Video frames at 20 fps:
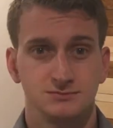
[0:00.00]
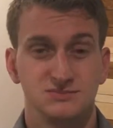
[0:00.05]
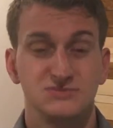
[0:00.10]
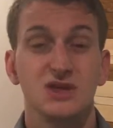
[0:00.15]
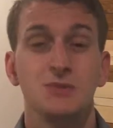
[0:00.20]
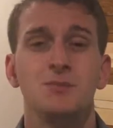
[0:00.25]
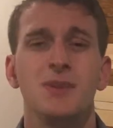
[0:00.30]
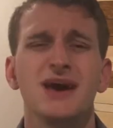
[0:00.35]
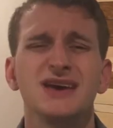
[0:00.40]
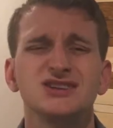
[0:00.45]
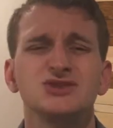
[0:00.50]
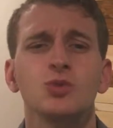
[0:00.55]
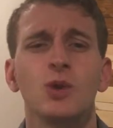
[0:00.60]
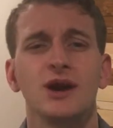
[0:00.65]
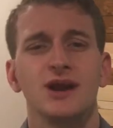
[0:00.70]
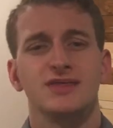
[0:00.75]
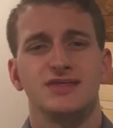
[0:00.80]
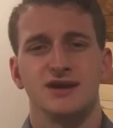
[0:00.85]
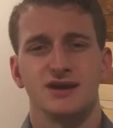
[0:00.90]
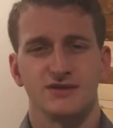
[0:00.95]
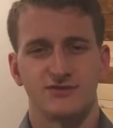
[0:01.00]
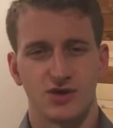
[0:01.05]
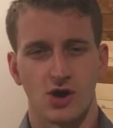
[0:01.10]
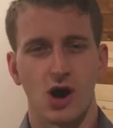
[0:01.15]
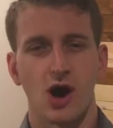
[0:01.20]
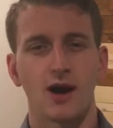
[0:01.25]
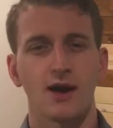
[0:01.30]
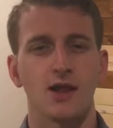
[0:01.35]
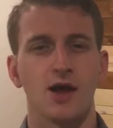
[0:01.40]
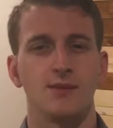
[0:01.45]
The best way to think of the
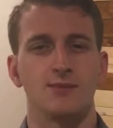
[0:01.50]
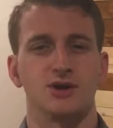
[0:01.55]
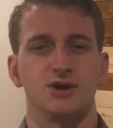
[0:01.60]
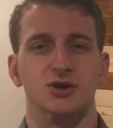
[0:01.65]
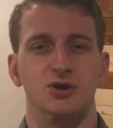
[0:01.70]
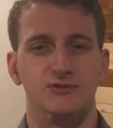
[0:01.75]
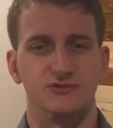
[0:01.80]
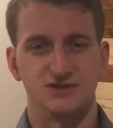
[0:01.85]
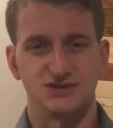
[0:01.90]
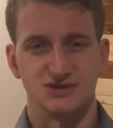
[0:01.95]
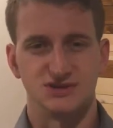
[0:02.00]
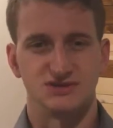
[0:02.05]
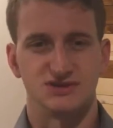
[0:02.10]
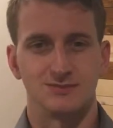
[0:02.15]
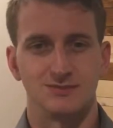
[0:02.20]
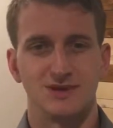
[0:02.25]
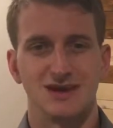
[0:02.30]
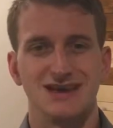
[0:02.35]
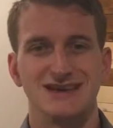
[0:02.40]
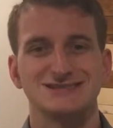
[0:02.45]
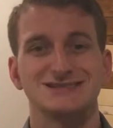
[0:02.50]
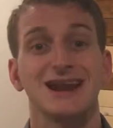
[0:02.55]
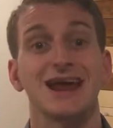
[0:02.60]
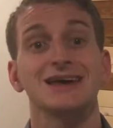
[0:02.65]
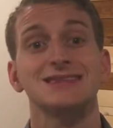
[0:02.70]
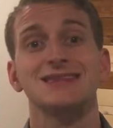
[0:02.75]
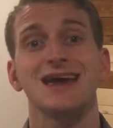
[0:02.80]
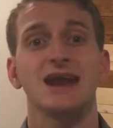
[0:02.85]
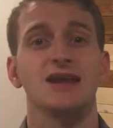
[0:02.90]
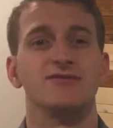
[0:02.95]
autonomic nervous system is
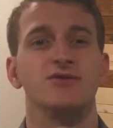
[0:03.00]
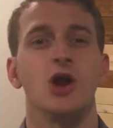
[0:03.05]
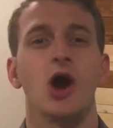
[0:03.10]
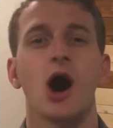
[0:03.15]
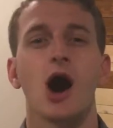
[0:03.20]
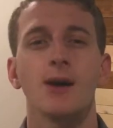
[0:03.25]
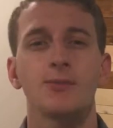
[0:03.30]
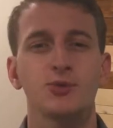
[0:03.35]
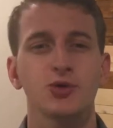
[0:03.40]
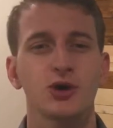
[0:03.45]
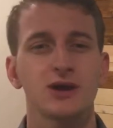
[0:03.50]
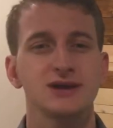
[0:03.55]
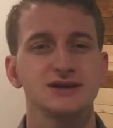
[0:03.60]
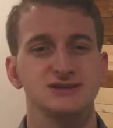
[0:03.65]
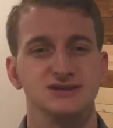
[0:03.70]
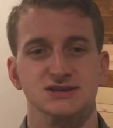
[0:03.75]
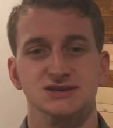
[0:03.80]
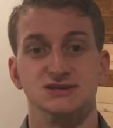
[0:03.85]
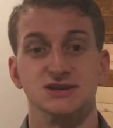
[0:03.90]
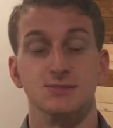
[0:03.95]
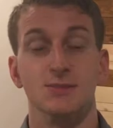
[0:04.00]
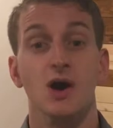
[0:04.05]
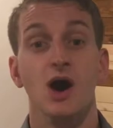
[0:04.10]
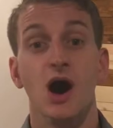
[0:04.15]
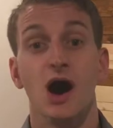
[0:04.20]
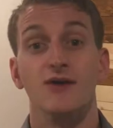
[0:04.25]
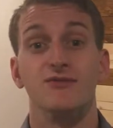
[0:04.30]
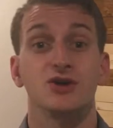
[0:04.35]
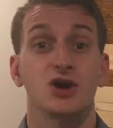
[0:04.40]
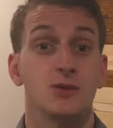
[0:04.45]
like that of an operating system
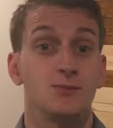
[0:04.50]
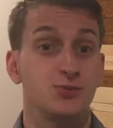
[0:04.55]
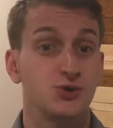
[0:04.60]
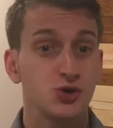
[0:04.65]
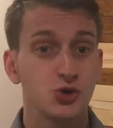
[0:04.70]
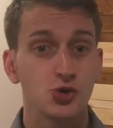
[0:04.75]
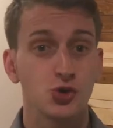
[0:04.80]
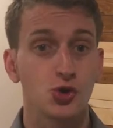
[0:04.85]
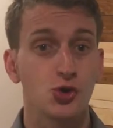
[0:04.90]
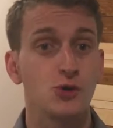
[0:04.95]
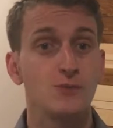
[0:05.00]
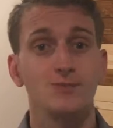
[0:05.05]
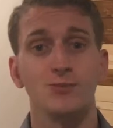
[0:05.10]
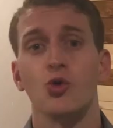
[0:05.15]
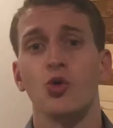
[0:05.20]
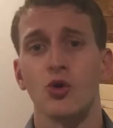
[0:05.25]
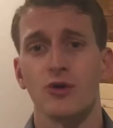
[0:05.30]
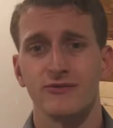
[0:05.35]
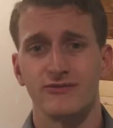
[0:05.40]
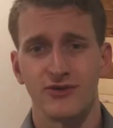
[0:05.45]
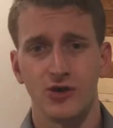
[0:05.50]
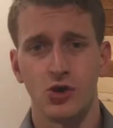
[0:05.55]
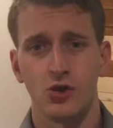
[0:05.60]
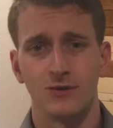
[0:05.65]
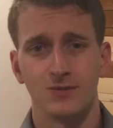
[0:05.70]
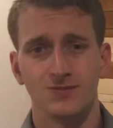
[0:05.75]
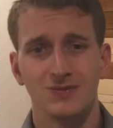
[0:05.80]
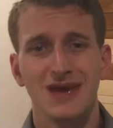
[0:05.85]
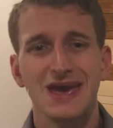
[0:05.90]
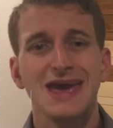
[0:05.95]
of a computer or a phone.
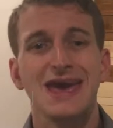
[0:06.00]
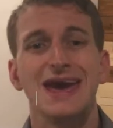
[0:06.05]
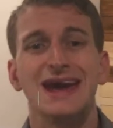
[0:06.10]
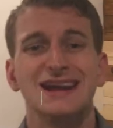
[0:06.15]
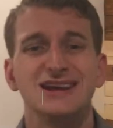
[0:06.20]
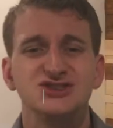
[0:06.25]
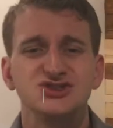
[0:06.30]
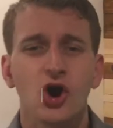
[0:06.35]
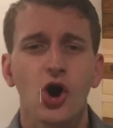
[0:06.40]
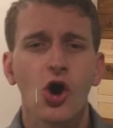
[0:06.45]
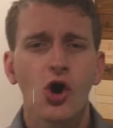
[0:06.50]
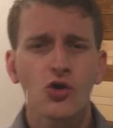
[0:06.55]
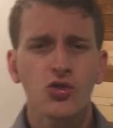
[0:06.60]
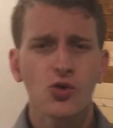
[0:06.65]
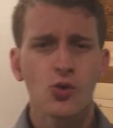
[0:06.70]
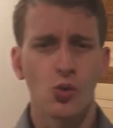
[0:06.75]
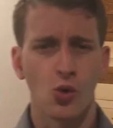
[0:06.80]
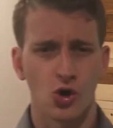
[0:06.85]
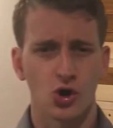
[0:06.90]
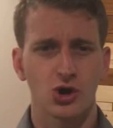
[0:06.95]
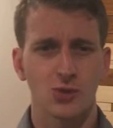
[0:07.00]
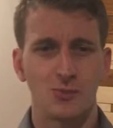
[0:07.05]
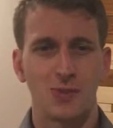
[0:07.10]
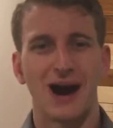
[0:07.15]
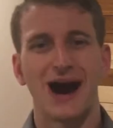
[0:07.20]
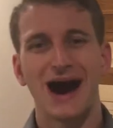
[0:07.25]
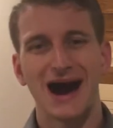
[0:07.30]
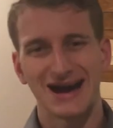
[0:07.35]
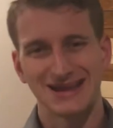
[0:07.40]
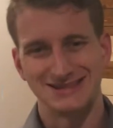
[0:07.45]
It does all the work
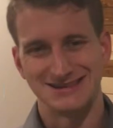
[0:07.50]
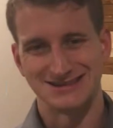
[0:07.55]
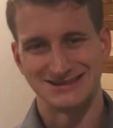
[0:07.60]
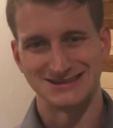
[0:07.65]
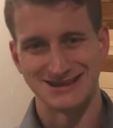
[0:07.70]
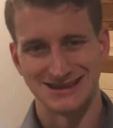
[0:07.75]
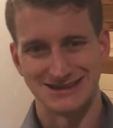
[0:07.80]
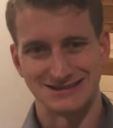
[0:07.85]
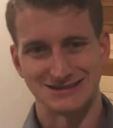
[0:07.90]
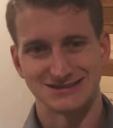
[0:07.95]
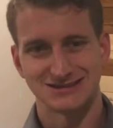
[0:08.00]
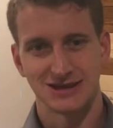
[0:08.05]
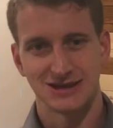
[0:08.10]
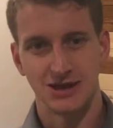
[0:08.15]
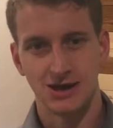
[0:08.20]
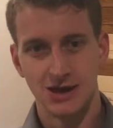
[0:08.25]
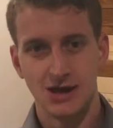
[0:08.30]
behind the scenes.